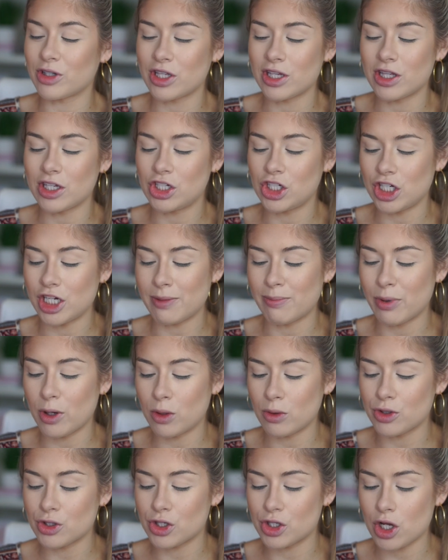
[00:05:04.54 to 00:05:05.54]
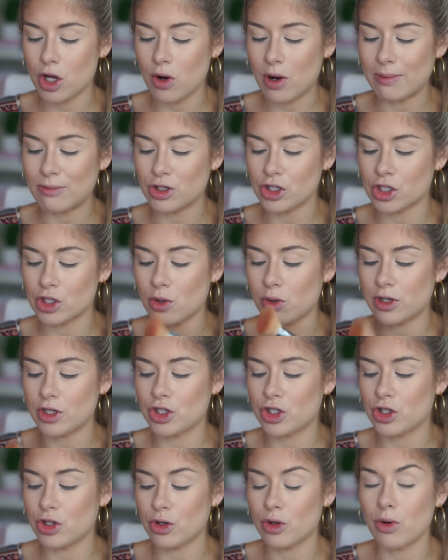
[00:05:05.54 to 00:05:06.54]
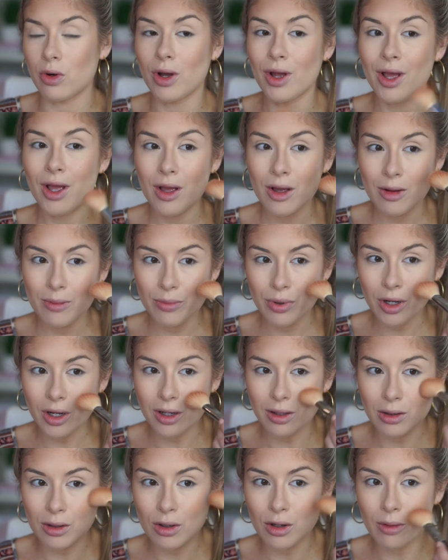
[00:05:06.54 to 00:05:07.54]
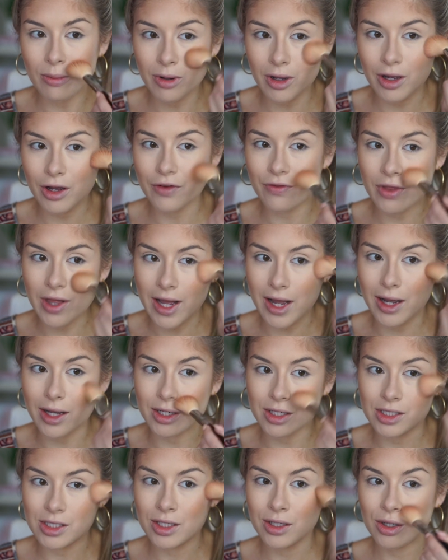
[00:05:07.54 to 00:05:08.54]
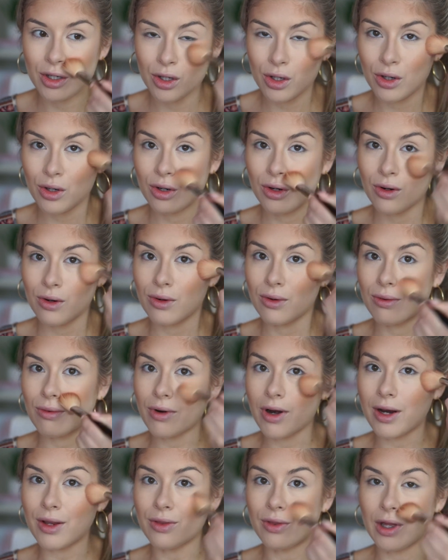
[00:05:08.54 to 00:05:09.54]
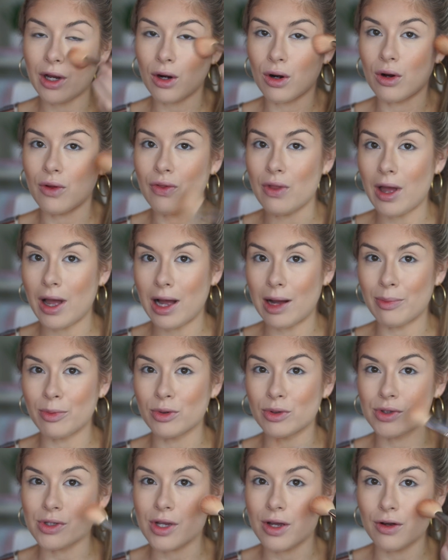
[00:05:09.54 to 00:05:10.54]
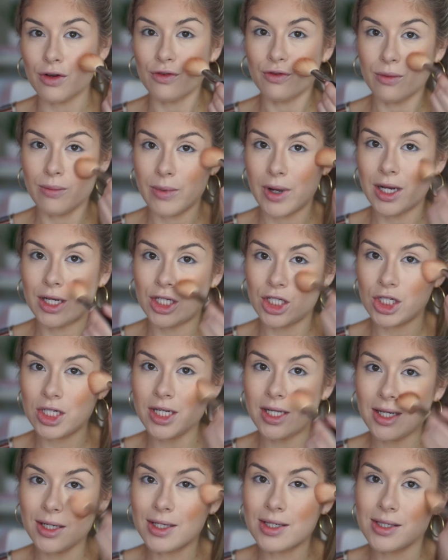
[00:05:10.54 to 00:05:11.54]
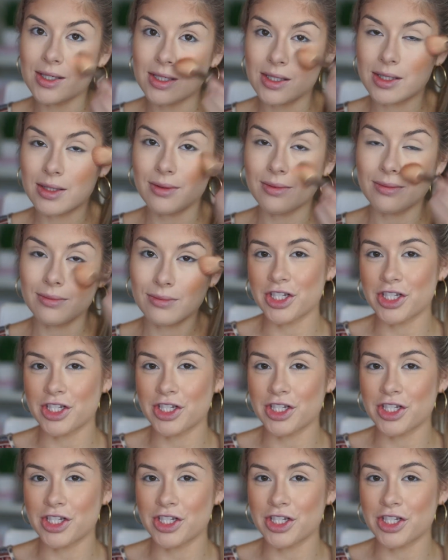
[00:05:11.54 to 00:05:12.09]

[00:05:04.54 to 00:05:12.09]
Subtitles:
the cheekbone. So I'm just going to put a little bit of that right there on the apples of my cheeks.